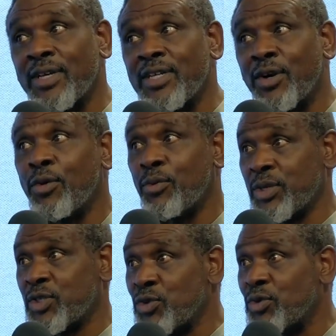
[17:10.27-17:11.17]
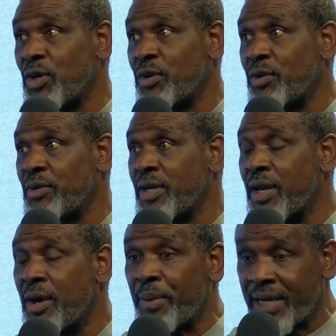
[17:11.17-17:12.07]
he know what you know. Yeah.
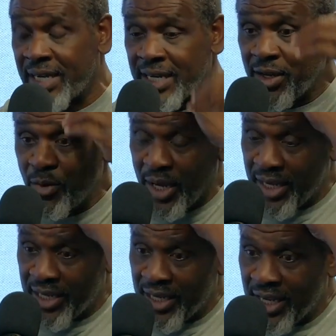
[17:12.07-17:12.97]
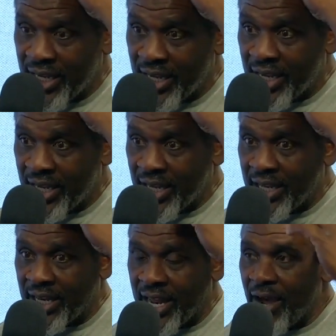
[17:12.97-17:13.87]
But anyway,
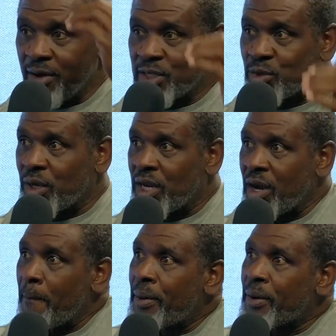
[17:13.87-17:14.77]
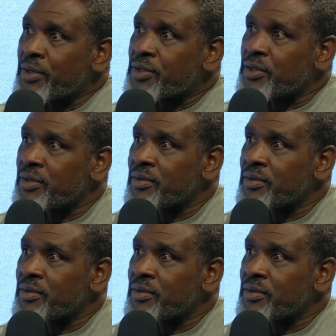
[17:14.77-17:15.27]
now it's become personal.